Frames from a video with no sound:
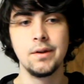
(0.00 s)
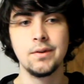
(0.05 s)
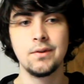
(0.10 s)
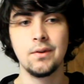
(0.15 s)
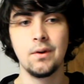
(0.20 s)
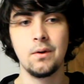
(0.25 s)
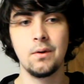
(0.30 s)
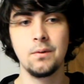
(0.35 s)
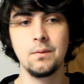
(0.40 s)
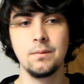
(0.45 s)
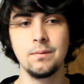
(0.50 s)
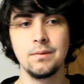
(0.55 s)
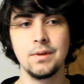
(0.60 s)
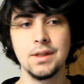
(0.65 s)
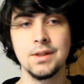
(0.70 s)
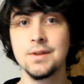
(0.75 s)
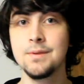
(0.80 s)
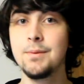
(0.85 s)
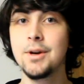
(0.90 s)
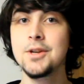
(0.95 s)
So
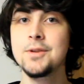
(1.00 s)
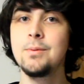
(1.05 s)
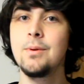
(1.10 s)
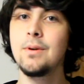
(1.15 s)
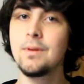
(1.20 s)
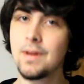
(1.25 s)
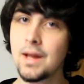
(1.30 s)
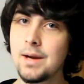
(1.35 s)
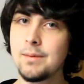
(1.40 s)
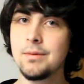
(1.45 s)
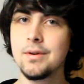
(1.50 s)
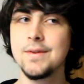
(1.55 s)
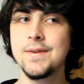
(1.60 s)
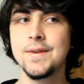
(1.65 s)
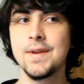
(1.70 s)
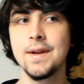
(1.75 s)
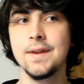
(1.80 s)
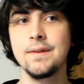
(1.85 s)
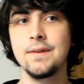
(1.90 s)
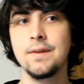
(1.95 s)
it's a much more
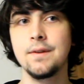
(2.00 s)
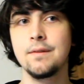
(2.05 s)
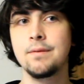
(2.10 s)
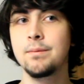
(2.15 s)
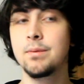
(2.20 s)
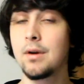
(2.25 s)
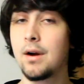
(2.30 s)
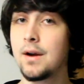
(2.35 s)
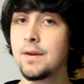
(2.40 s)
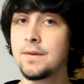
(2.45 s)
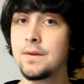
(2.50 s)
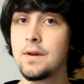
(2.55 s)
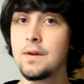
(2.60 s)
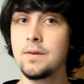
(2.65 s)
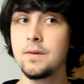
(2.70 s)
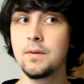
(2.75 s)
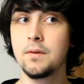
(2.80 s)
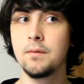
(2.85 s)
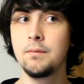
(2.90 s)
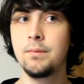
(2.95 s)
labor-intensive
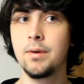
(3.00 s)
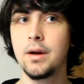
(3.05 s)
process,